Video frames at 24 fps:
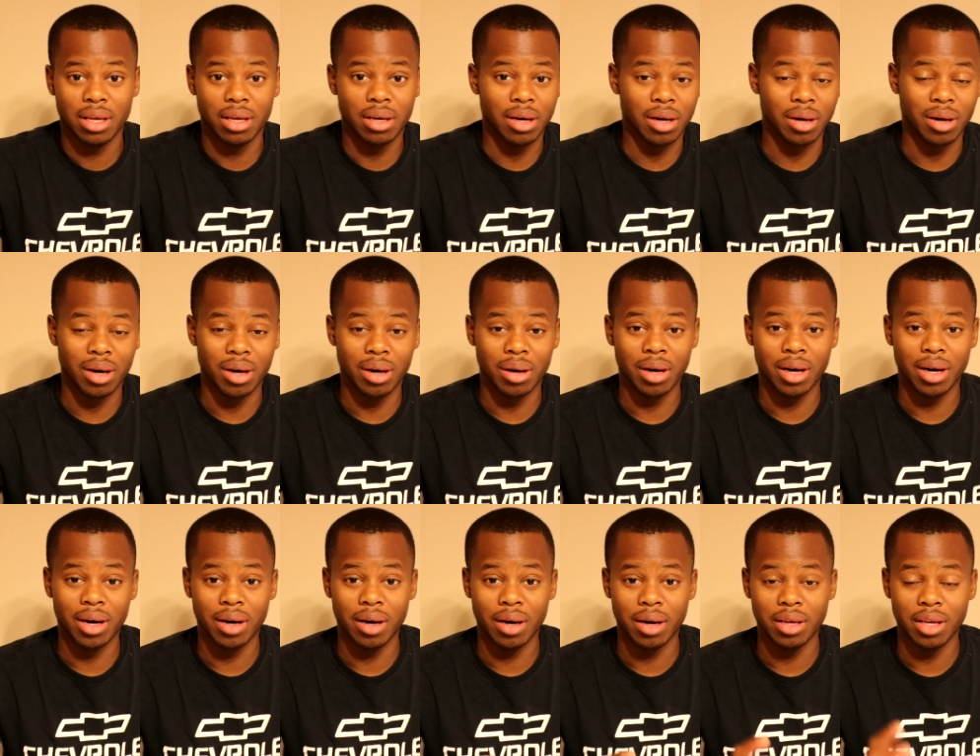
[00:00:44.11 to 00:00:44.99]

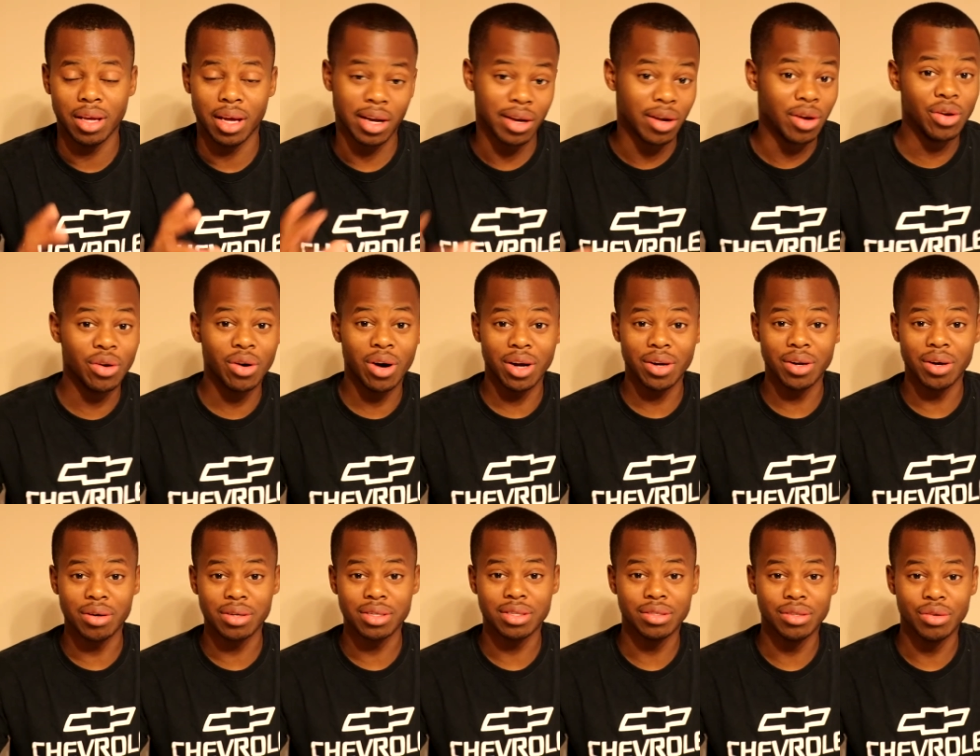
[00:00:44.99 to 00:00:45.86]
I know you all
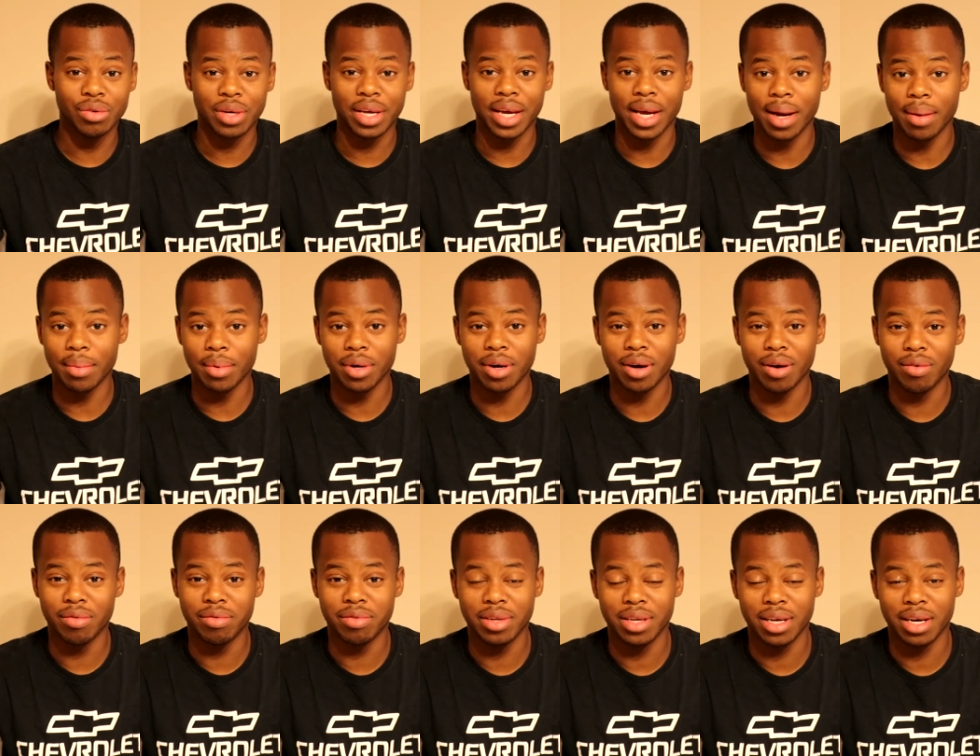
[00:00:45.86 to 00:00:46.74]
noticed the new camera.
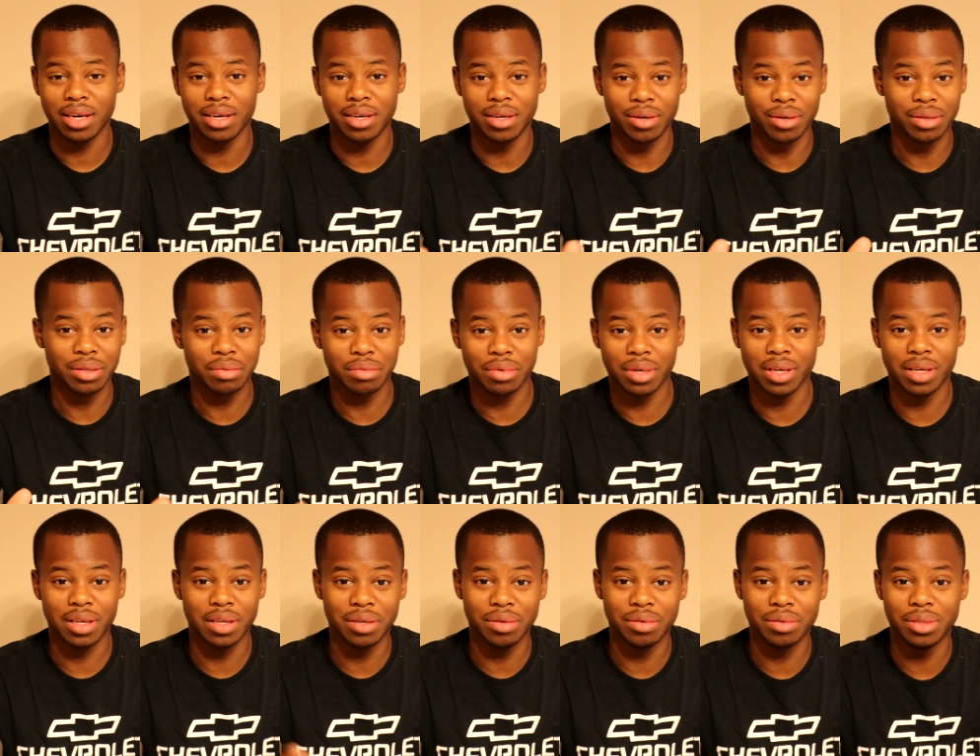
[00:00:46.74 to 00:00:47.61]
Hopefully I can go somewhere
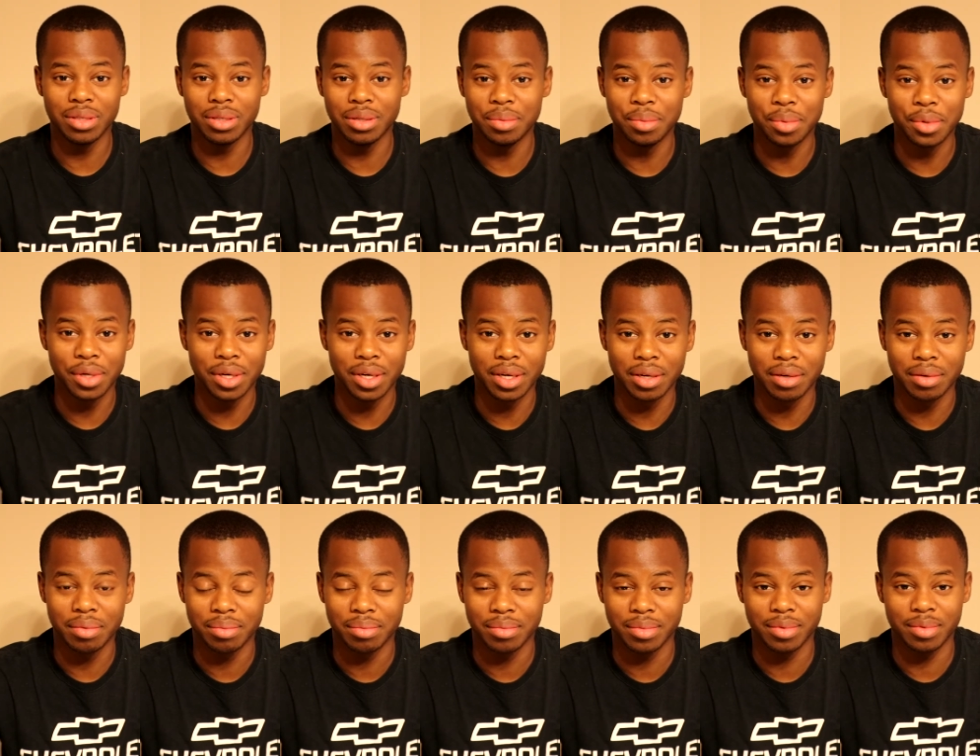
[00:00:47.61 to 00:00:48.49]
in the YouTube world
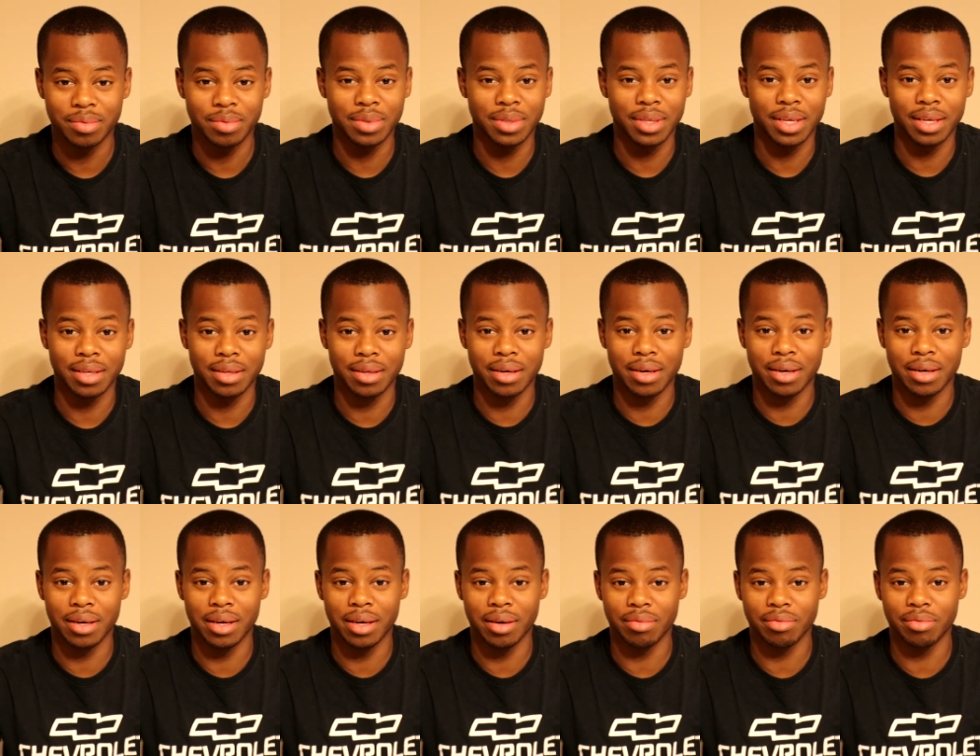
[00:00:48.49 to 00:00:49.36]
with
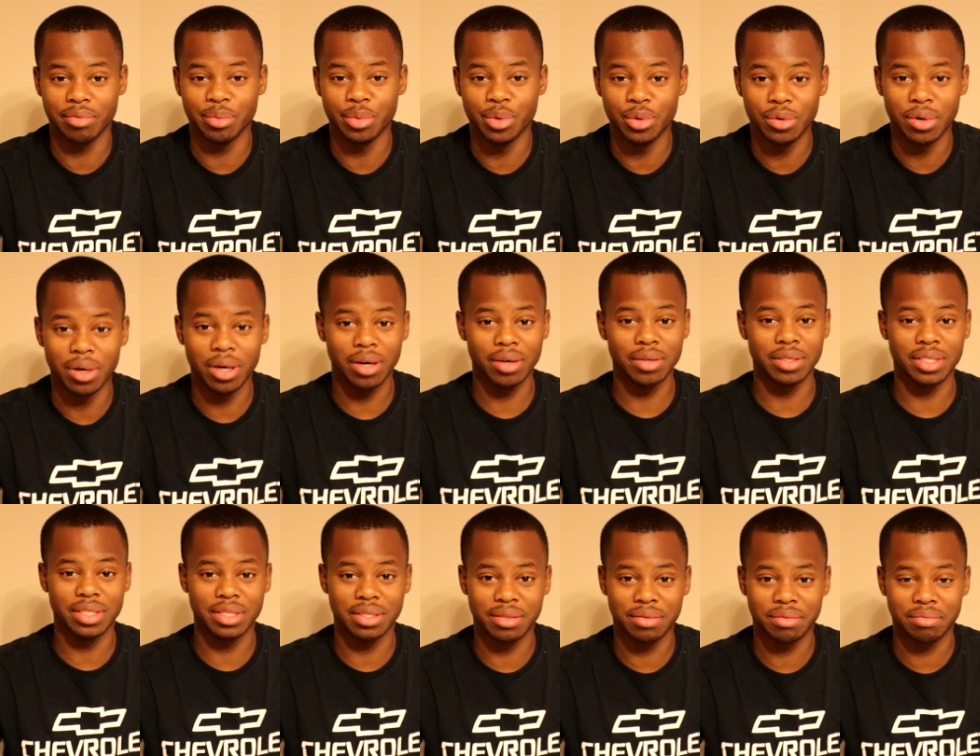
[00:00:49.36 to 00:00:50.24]
that help from you all.
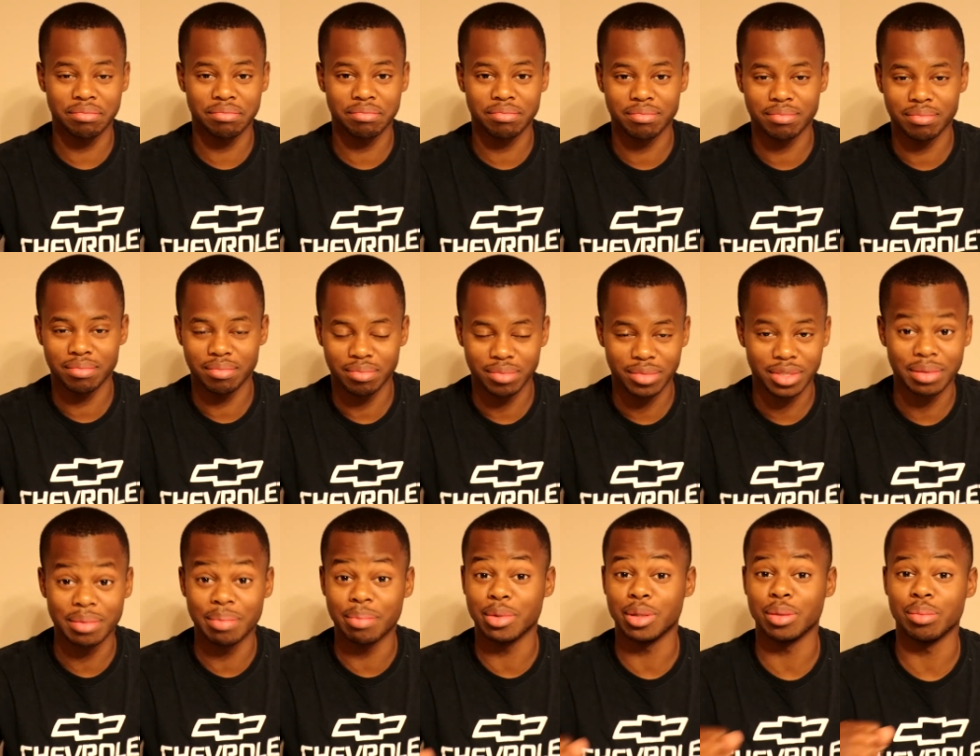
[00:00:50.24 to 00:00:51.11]
Just
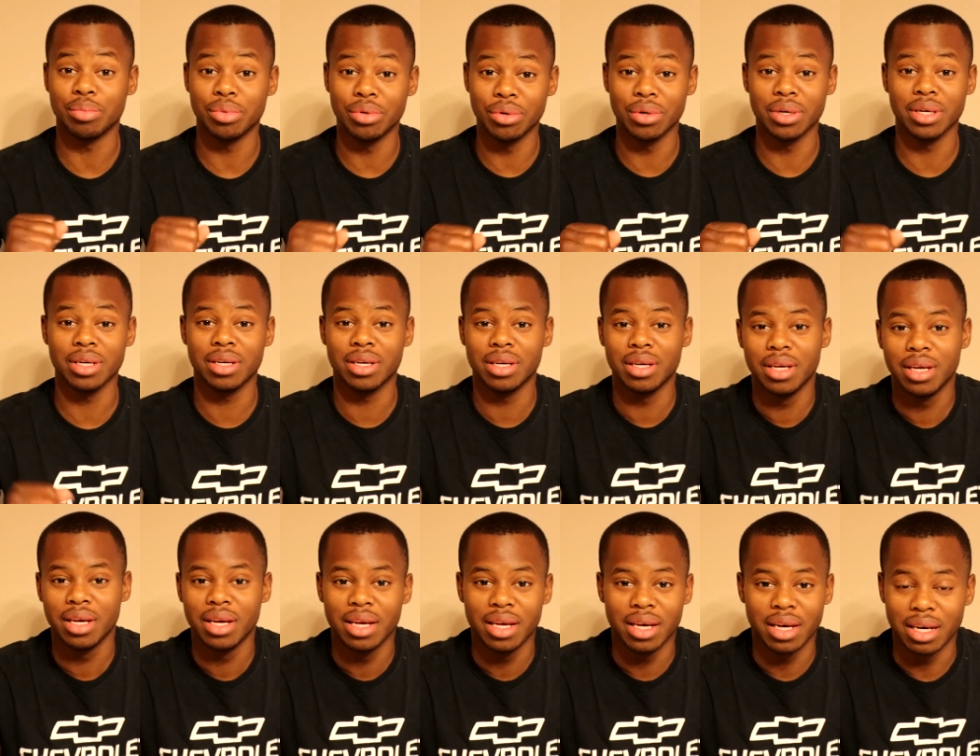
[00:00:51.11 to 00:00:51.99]
support.
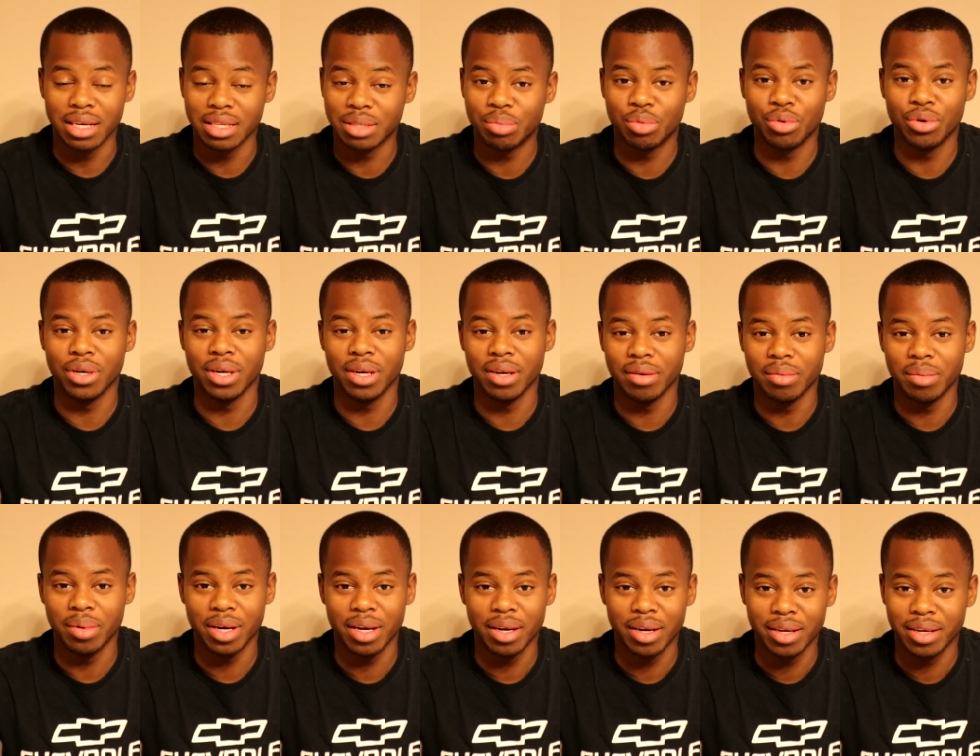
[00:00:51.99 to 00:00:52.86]
I support
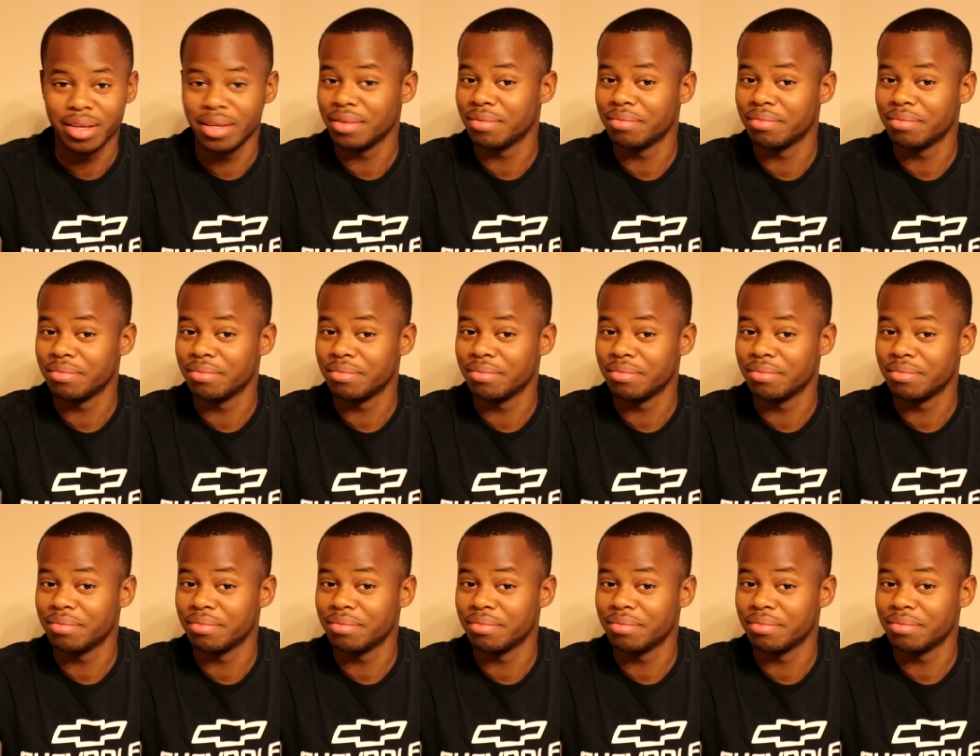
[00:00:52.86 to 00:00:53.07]
everybody.